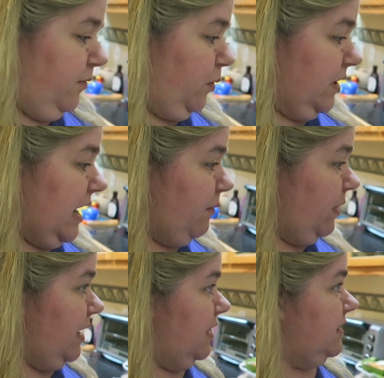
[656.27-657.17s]
four day
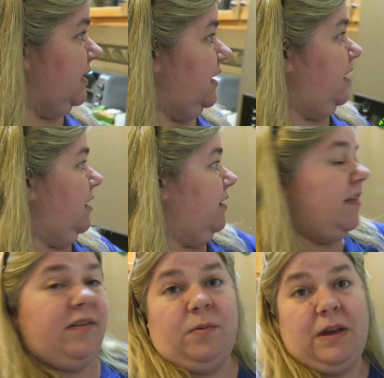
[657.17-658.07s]
week today uh,
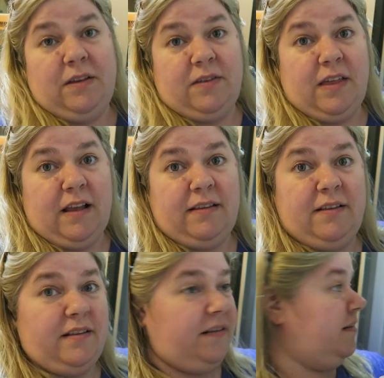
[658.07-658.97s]
this week so
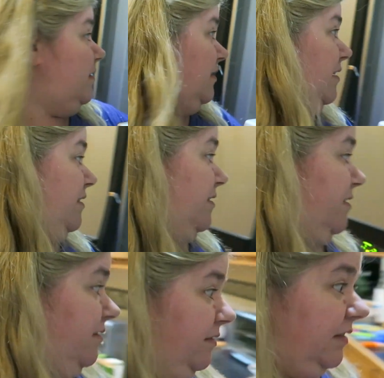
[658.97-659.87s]
that's uh,